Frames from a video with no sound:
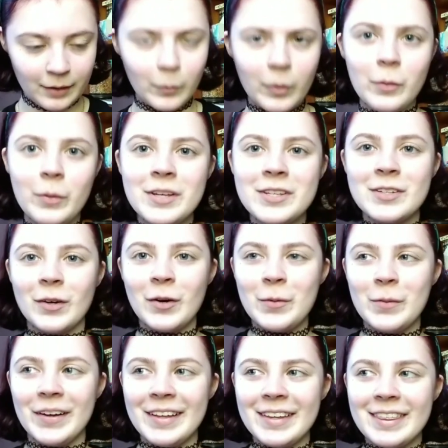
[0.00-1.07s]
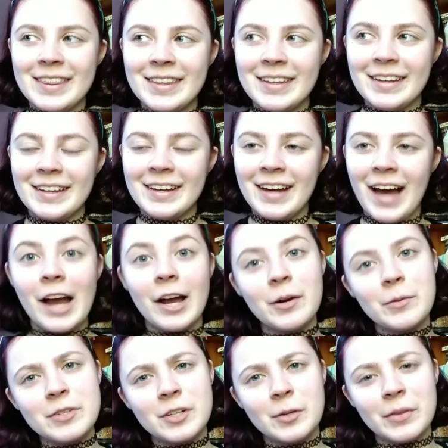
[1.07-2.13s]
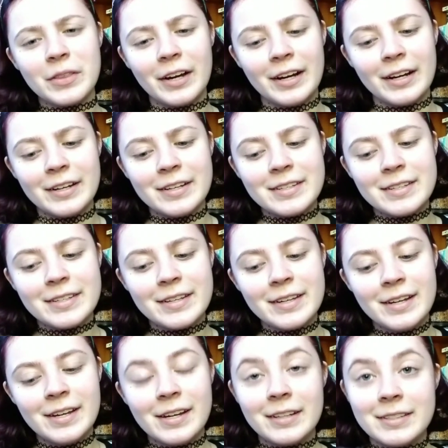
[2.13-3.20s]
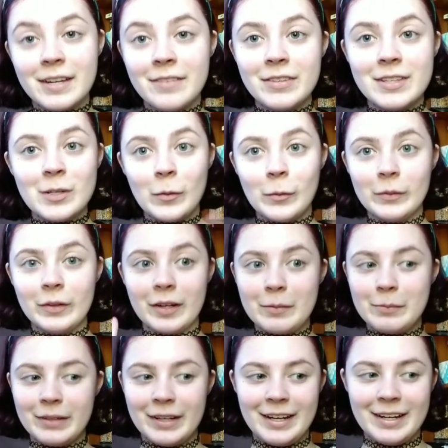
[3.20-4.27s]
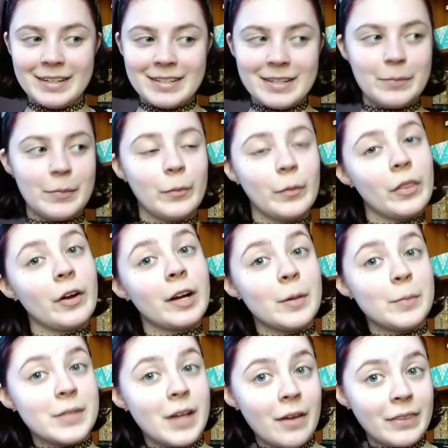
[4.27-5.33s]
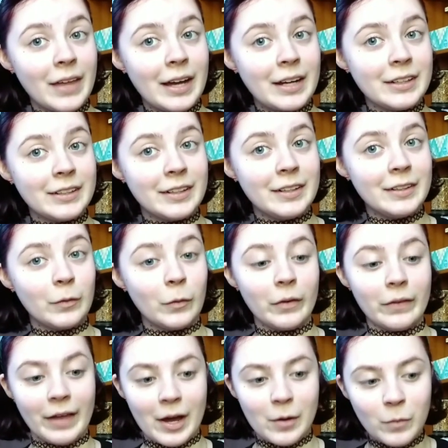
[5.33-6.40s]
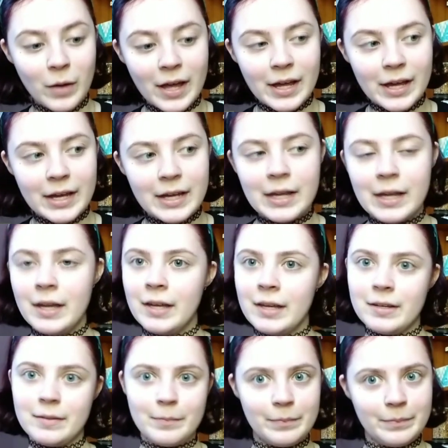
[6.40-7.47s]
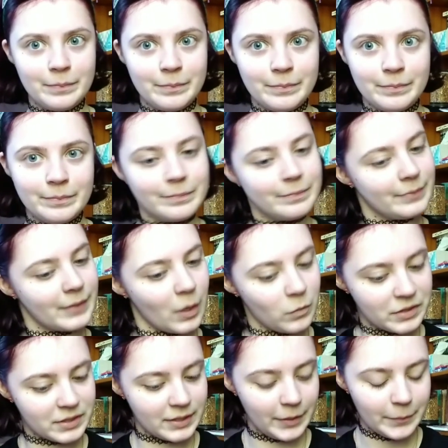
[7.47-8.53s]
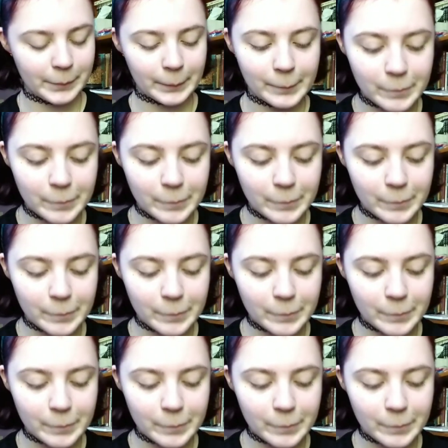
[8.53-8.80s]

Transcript: what do we start with? I kind of want to start with eyes, because I have this whole look planned, but whether it comes out that good or that way, we'll see.